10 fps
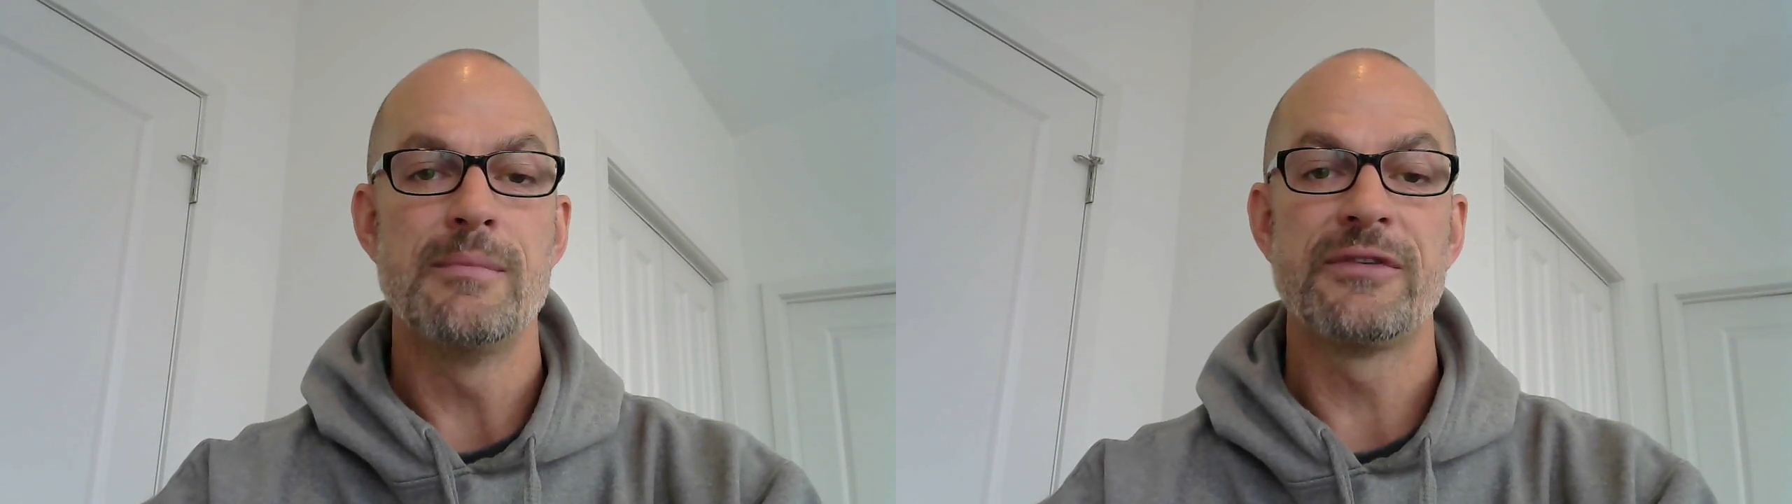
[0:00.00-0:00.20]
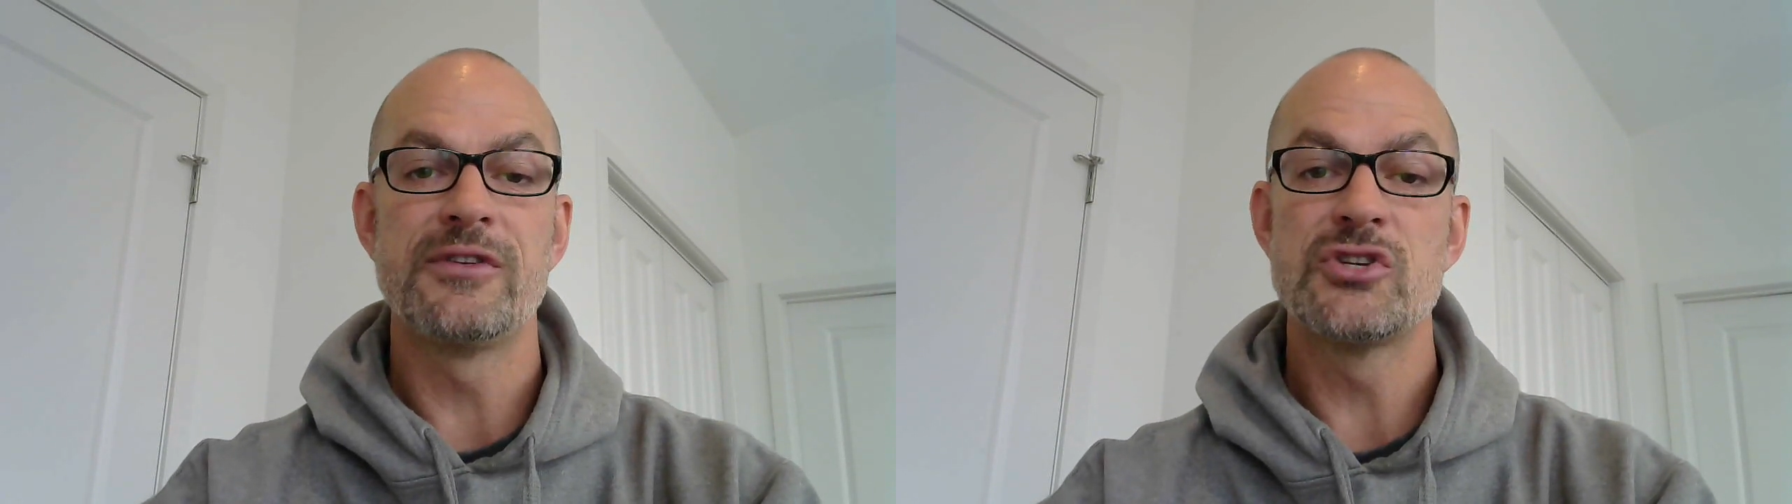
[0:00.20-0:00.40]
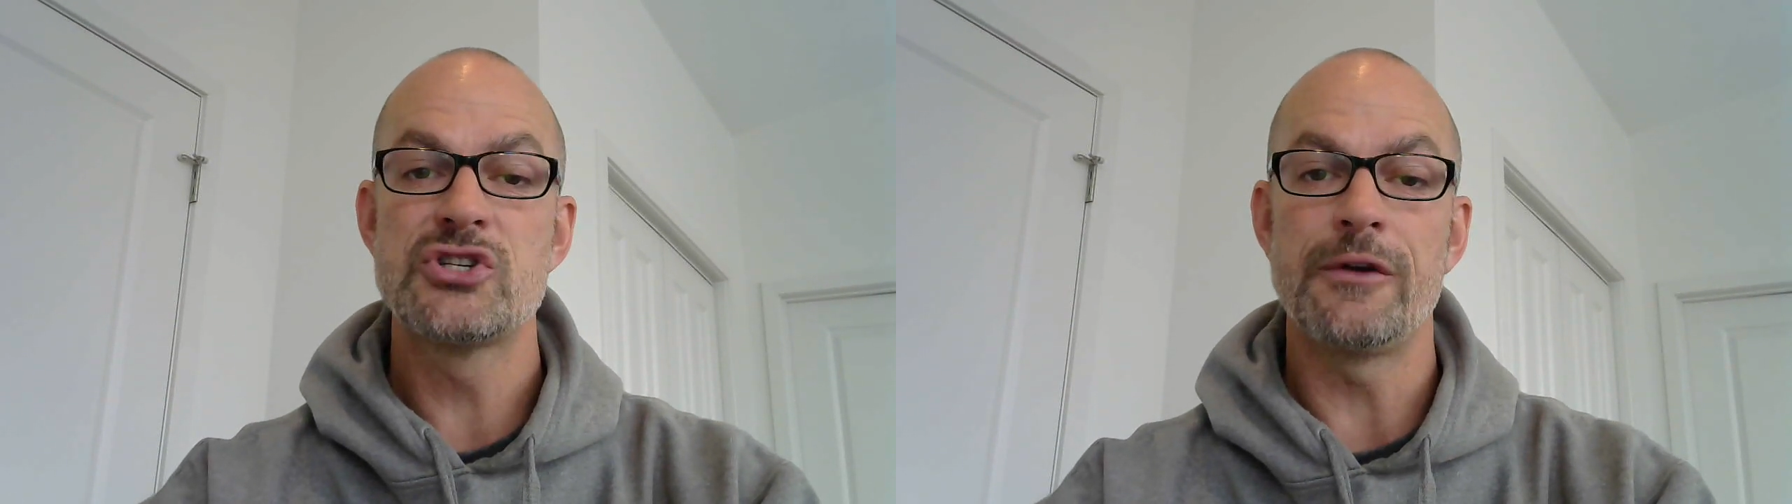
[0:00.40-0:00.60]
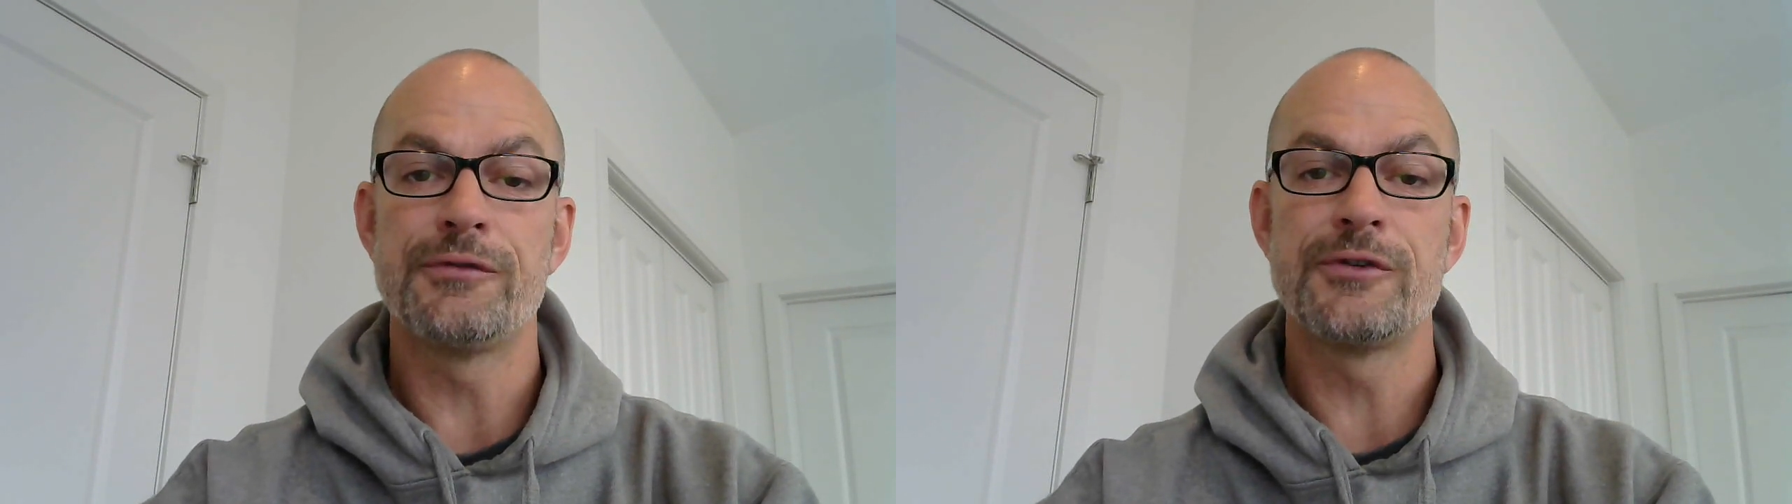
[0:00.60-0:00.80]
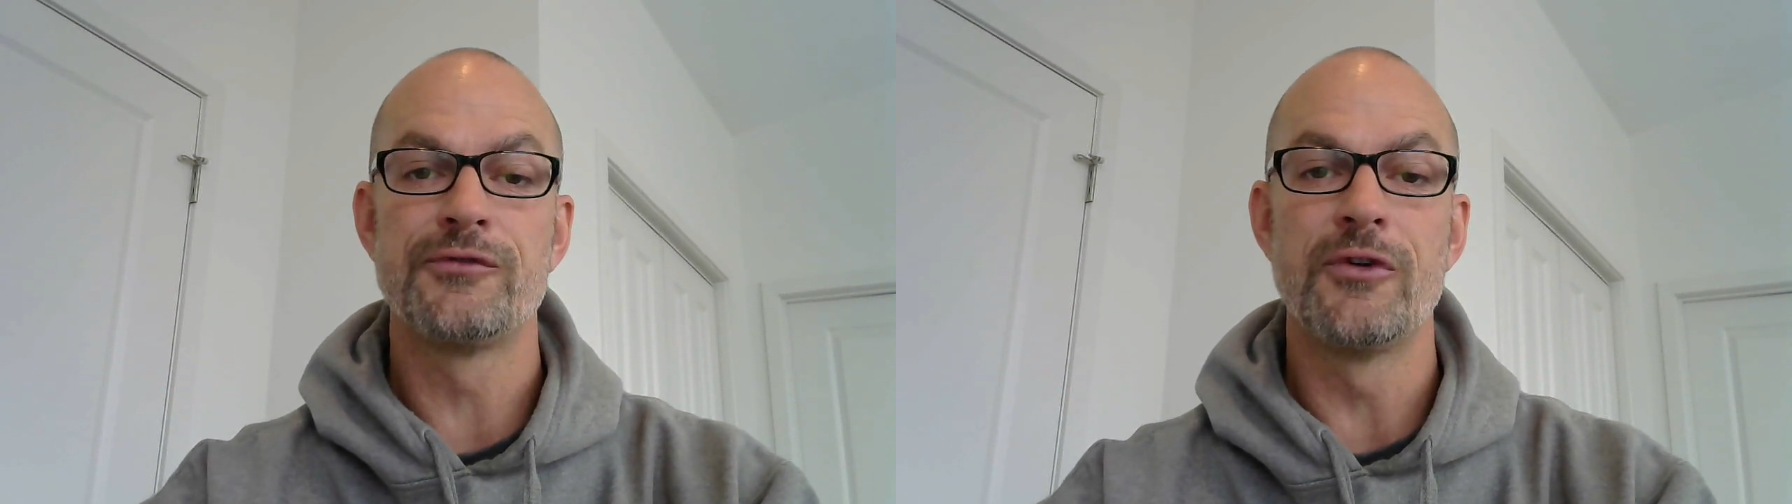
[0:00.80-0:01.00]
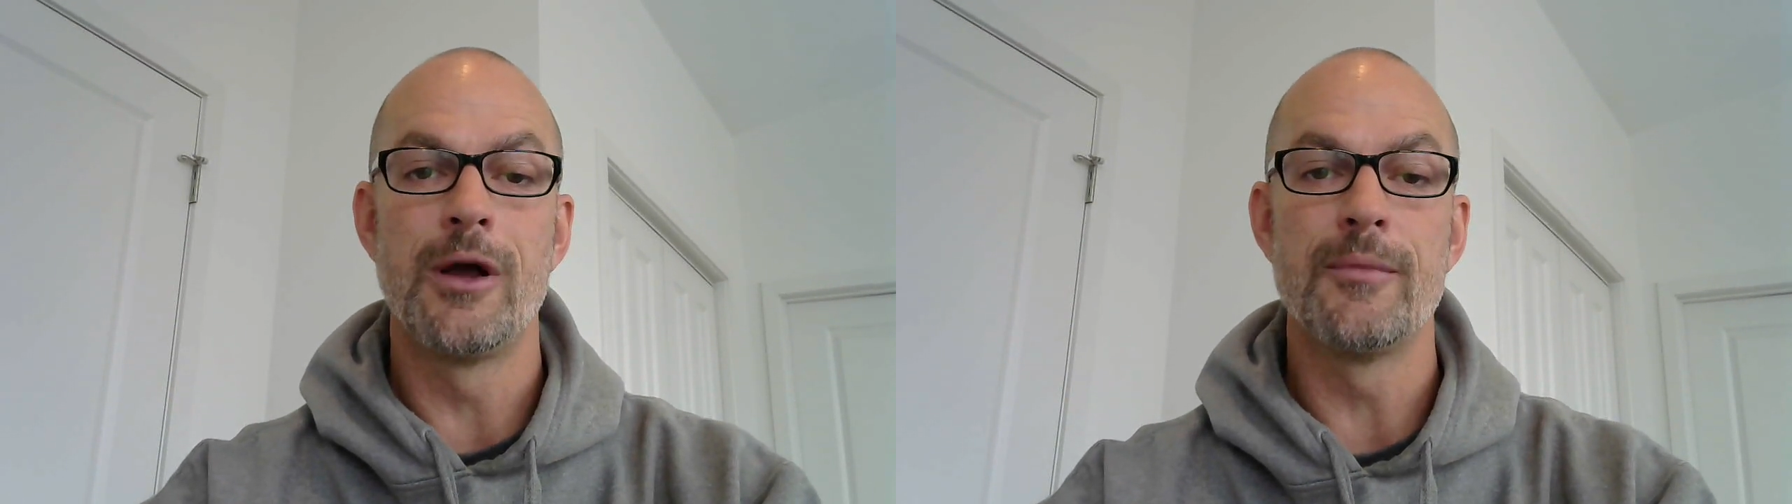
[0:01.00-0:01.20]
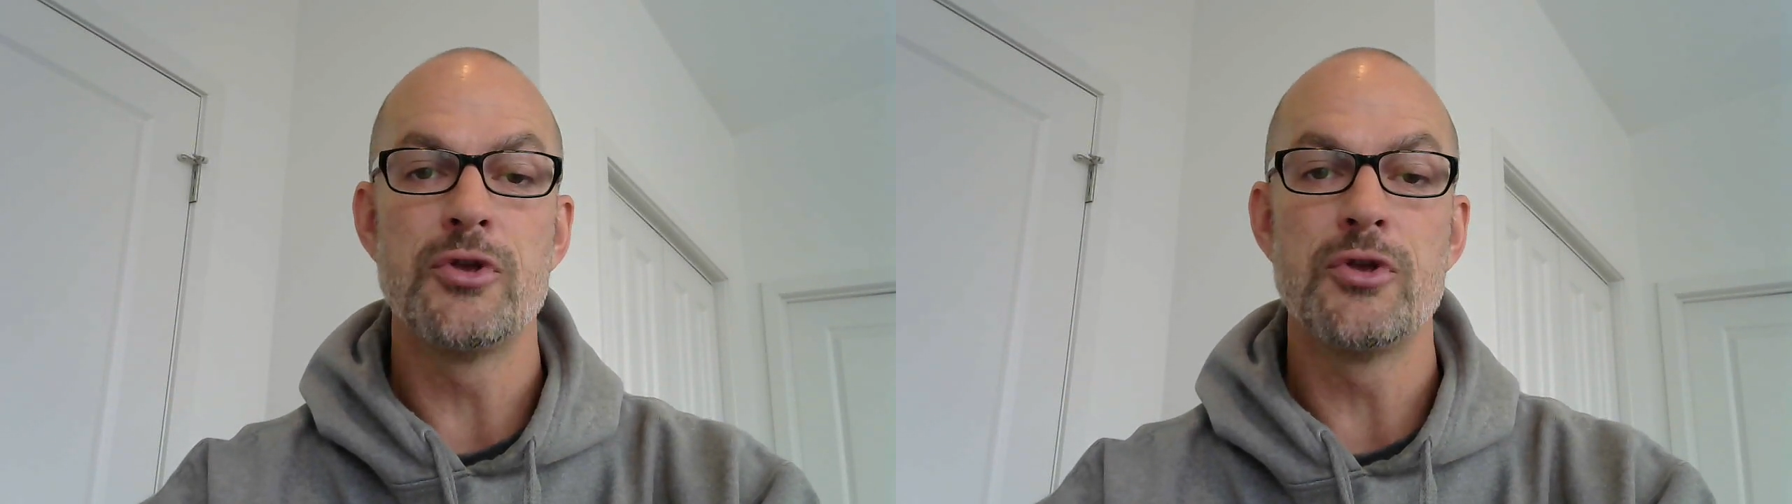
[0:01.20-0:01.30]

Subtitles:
message shifts from